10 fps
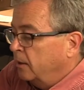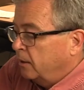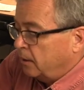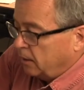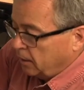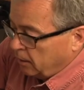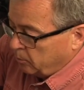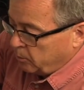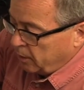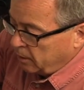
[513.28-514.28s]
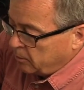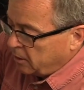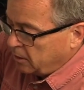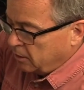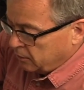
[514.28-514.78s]
The
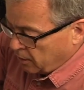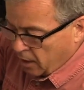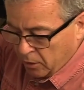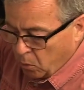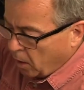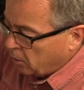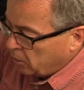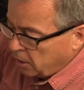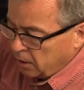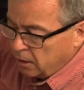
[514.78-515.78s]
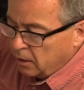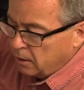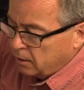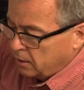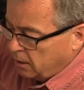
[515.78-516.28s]
pigment is high quality.
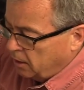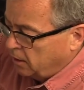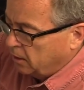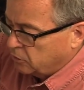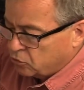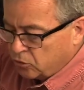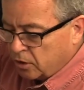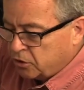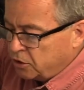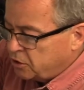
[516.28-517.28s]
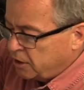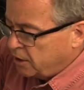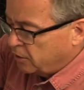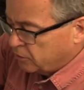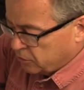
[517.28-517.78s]
The instruction sheet
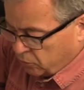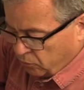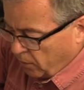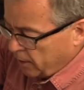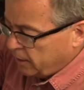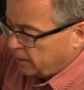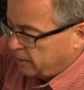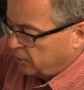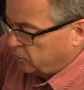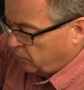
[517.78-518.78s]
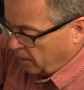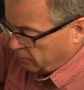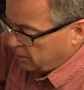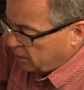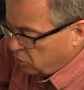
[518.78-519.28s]
here is great. It tells you
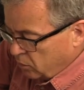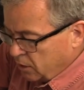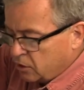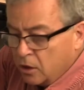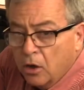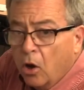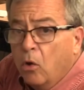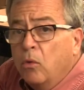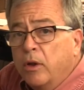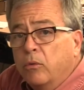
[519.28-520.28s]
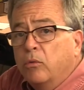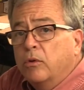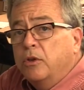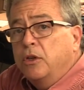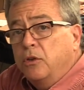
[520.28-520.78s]
everything you need to know in
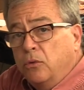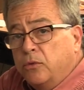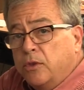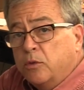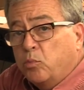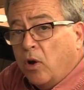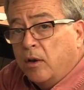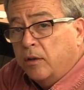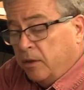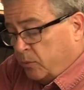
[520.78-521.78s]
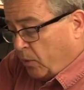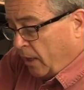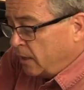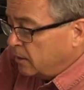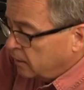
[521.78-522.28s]
order to use this product, this paint.